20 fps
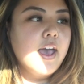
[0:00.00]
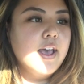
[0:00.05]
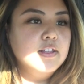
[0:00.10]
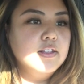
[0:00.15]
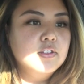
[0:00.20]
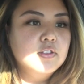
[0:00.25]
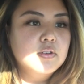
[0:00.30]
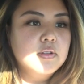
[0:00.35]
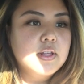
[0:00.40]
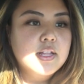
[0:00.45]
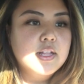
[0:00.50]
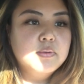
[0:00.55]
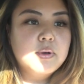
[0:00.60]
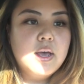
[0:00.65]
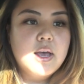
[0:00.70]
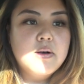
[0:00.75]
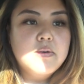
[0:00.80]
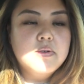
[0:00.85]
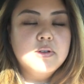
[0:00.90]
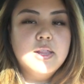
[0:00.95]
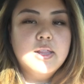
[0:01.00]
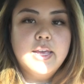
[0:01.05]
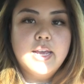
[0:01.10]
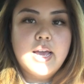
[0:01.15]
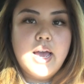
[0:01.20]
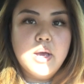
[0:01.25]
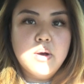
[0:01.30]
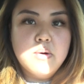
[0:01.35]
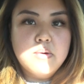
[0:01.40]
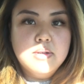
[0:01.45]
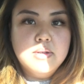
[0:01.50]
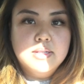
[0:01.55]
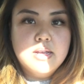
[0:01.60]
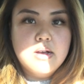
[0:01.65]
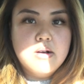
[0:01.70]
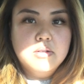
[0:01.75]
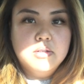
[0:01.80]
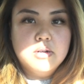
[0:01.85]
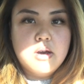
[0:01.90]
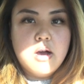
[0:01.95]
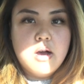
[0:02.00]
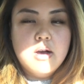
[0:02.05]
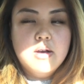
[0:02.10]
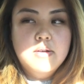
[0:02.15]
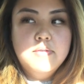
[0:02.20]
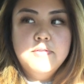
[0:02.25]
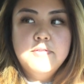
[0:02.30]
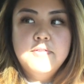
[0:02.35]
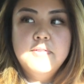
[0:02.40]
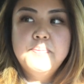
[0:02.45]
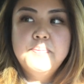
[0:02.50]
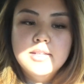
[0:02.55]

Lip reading: And so that's why I always held off.